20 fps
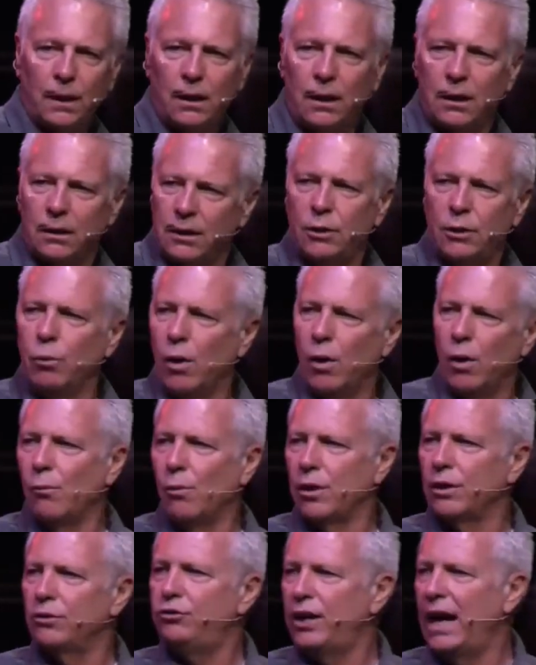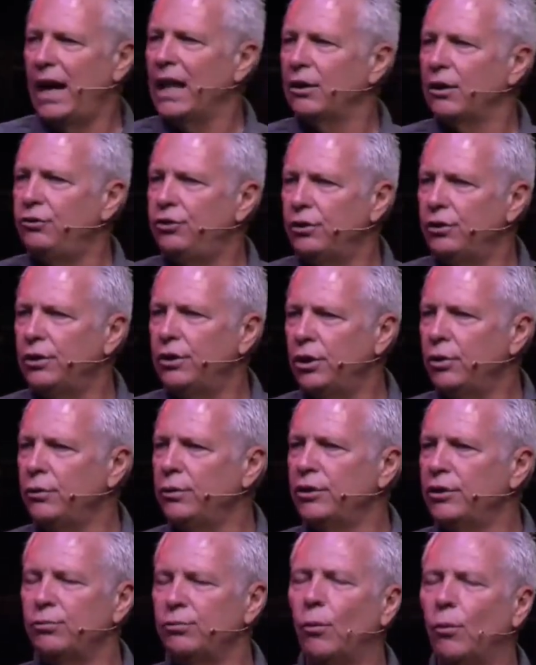then what I want to challenge you to do
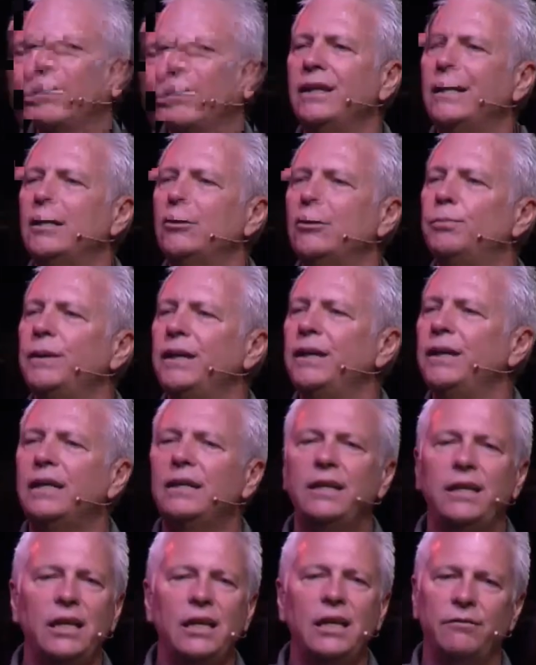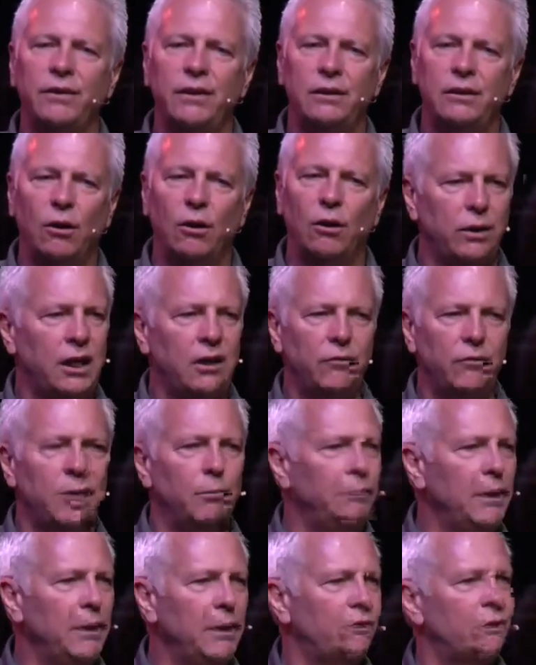this morning is begin giving. Don't give to
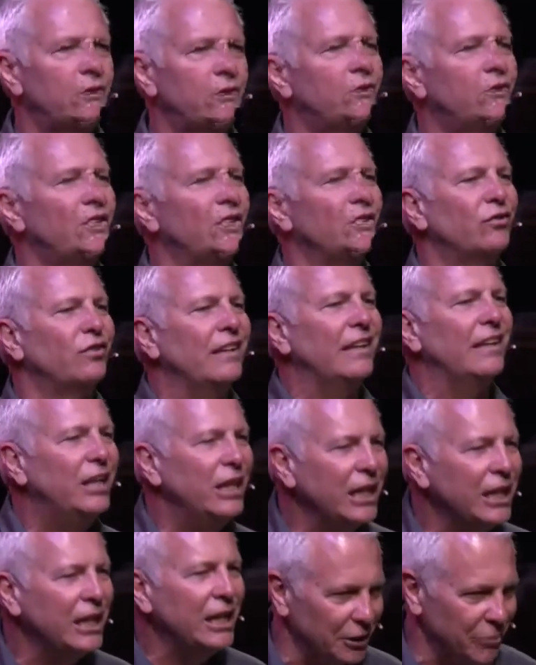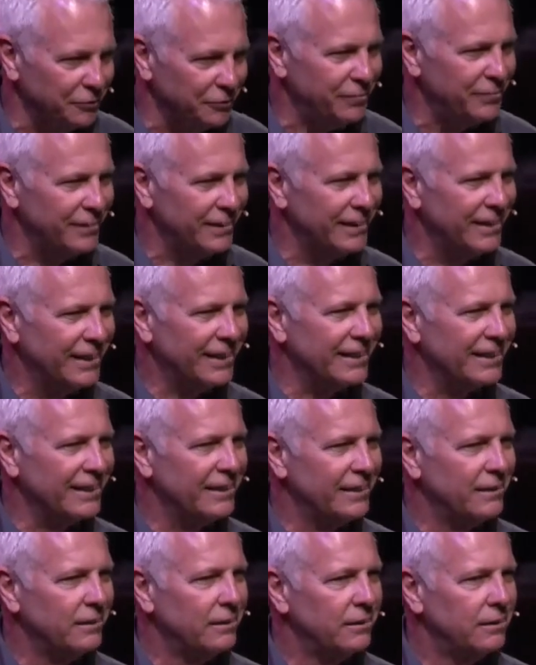missions, just give.
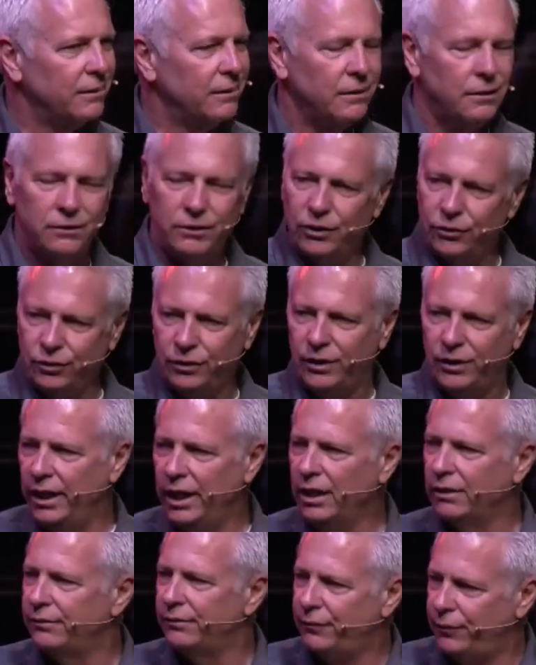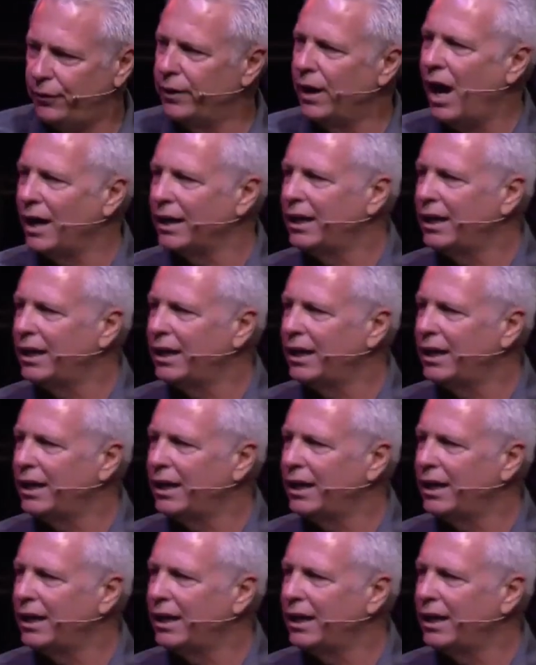Just give. If you're not